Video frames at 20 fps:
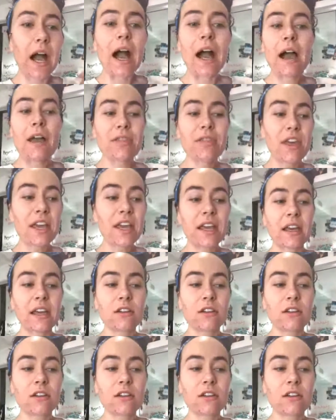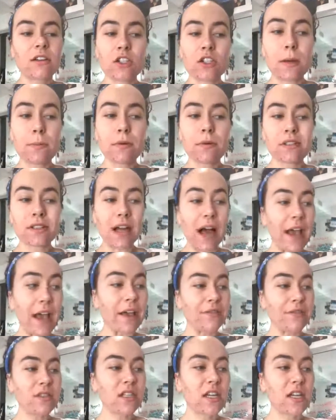I think it can change people's lives.